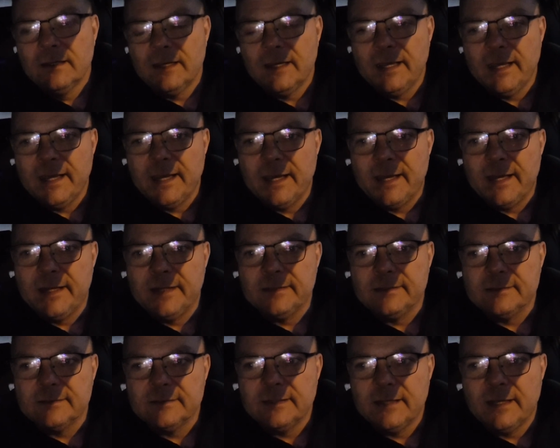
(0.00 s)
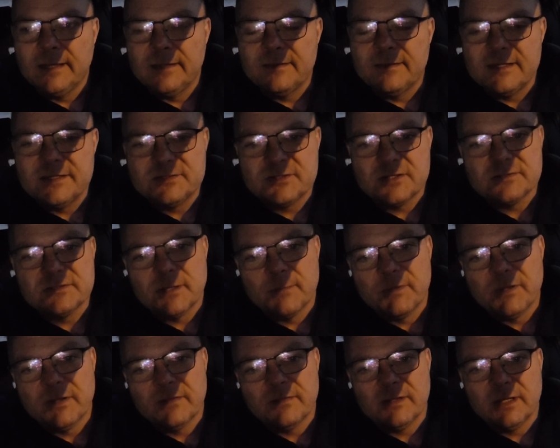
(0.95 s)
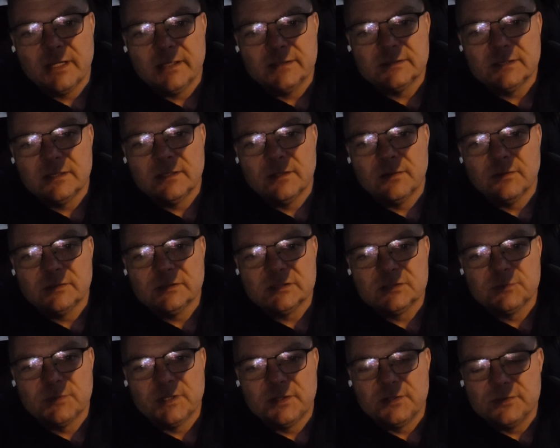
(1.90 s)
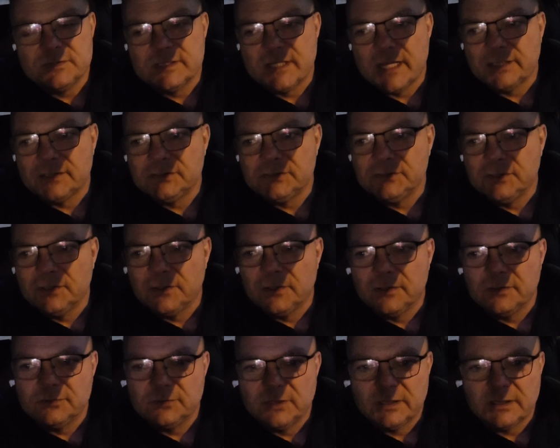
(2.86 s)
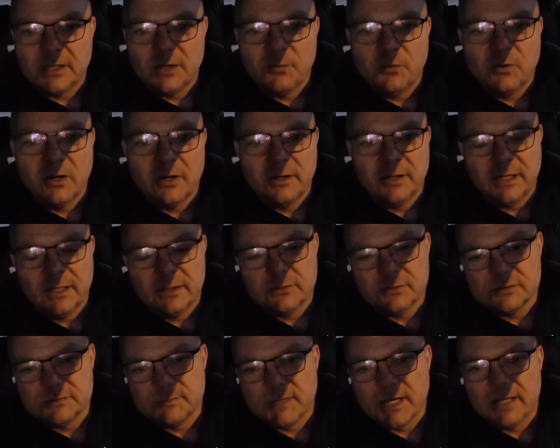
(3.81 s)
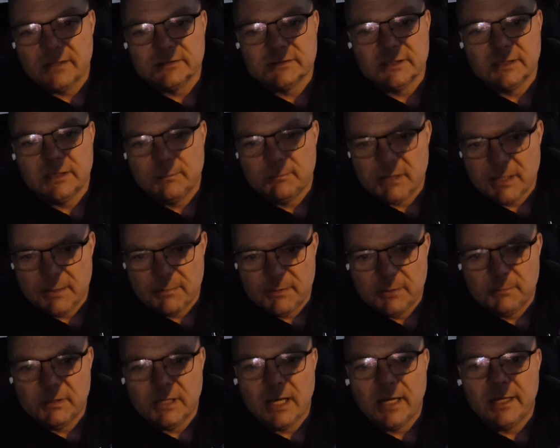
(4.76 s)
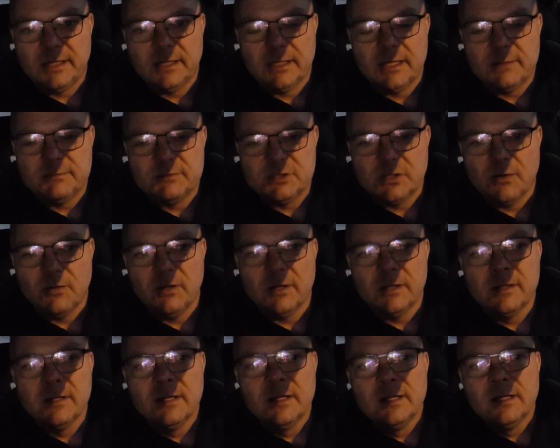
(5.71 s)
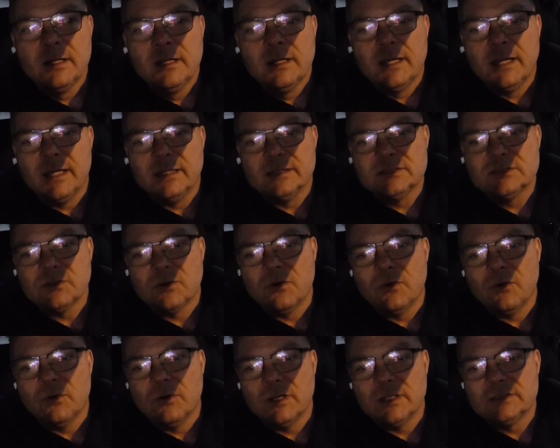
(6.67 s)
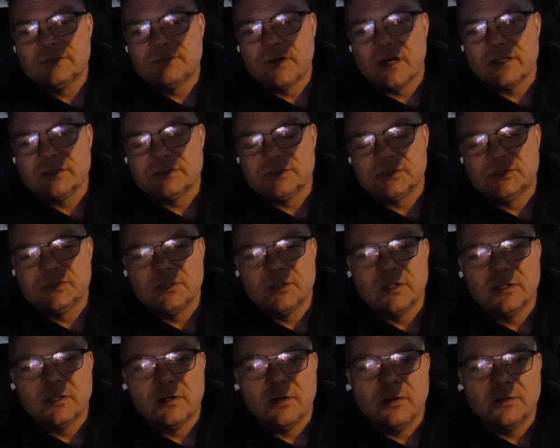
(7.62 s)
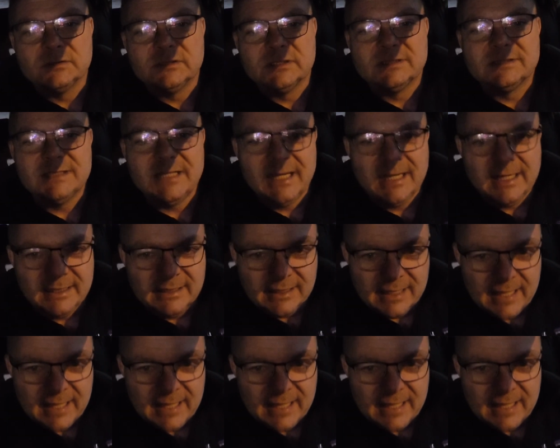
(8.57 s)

And these are some of the things, you know, just reduce that sugar, drink that water, get those miles in, and blah, blah, blah. And it keeps going. And so as far as the sugar goes, it's eat